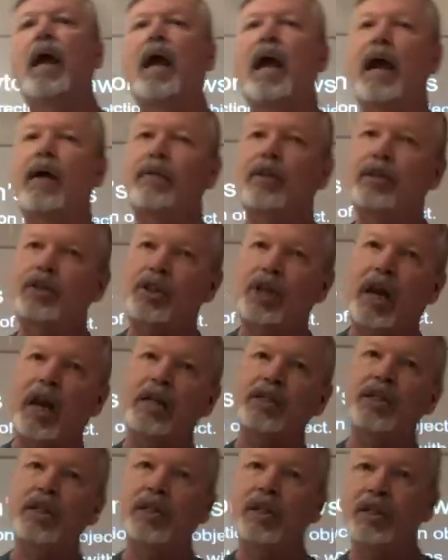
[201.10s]
And the
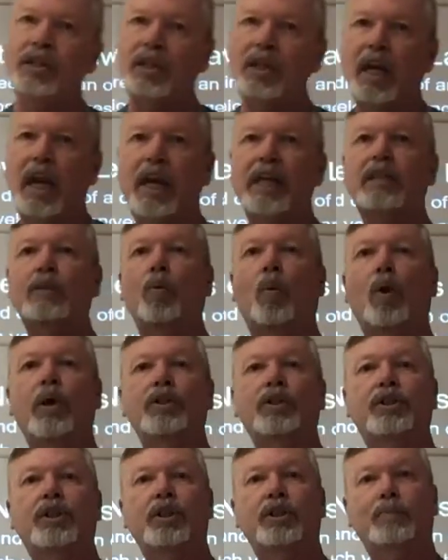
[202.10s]
change in this case
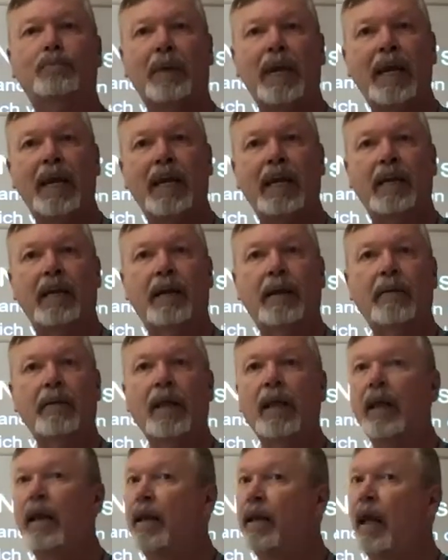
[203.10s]
was to speed.
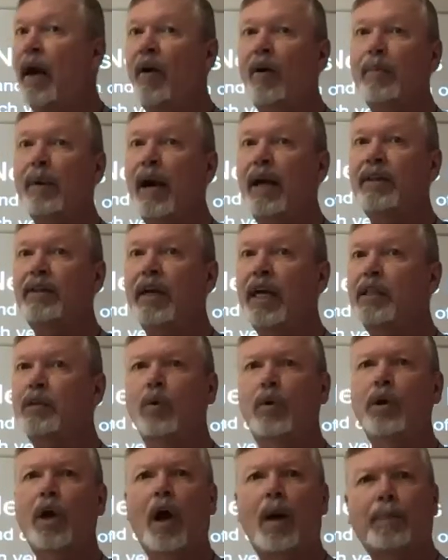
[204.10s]
Now everybody thinks,
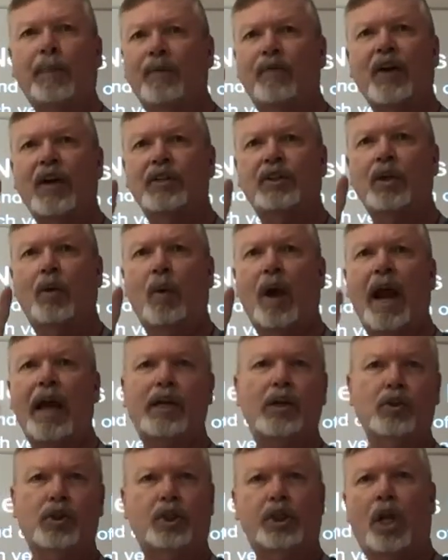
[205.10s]
well, no, Professor,
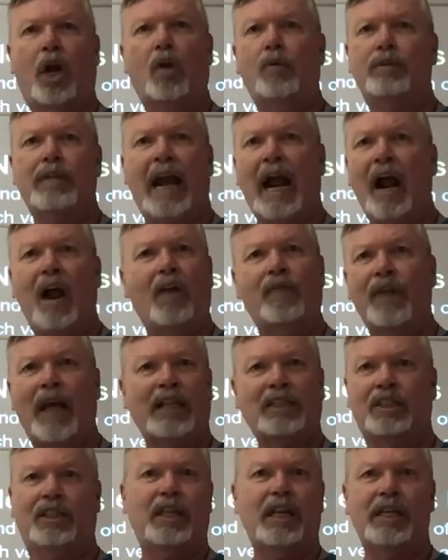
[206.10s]
wait, you slowed down.
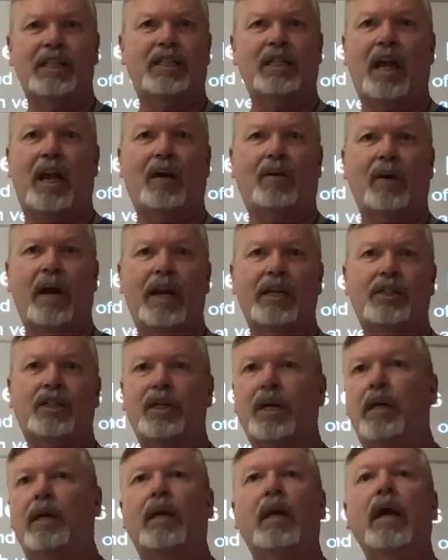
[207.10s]
That's
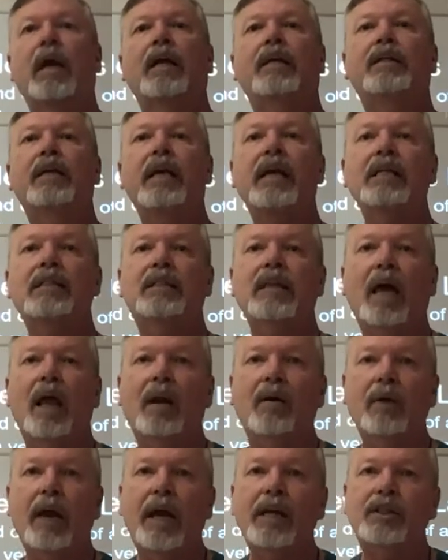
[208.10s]
deceleration.
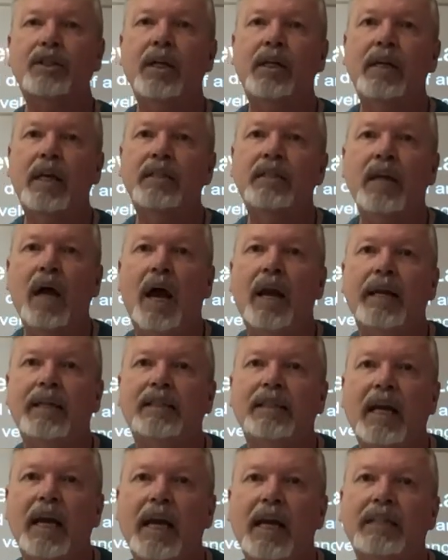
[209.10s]
Deceleration does not
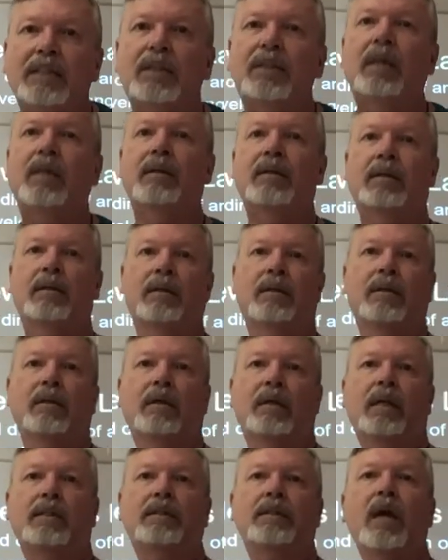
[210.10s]
exist.
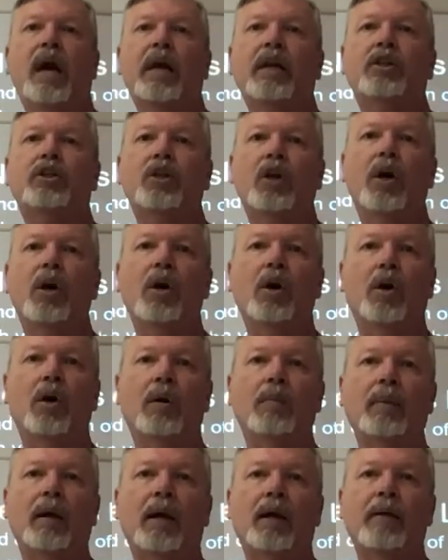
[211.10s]
It's not a
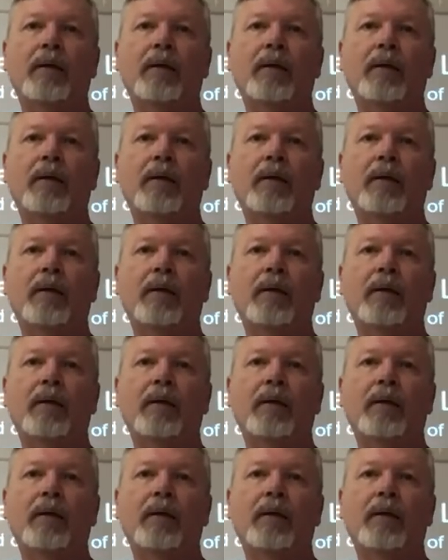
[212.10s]
term.